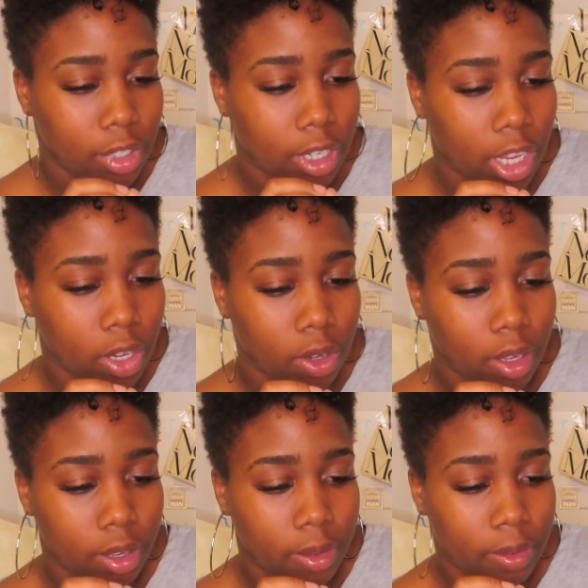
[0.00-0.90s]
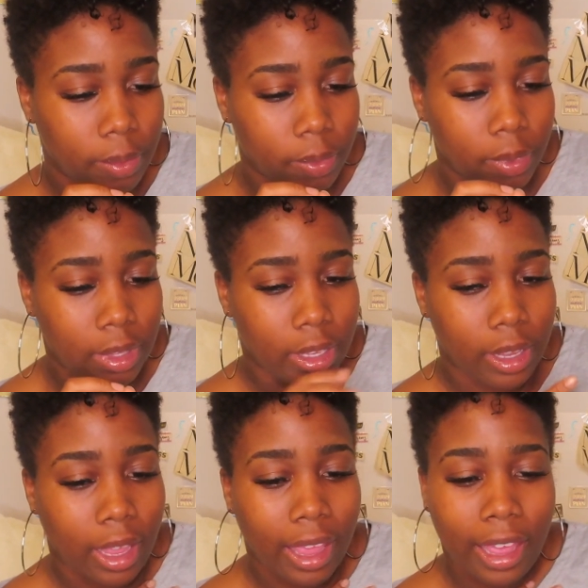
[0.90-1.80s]
No.
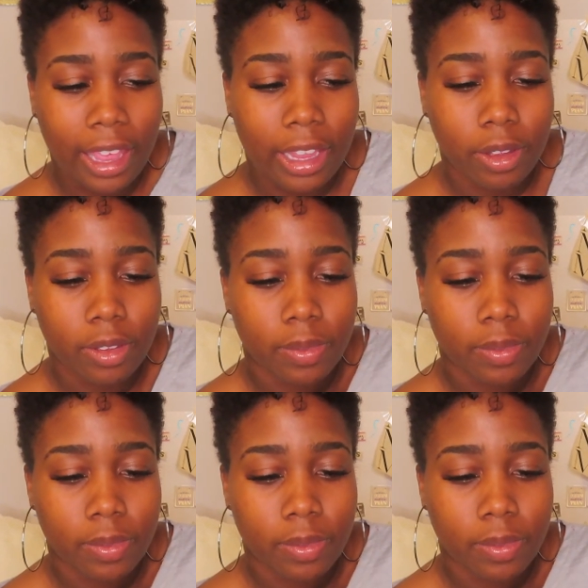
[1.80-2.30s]
Hi.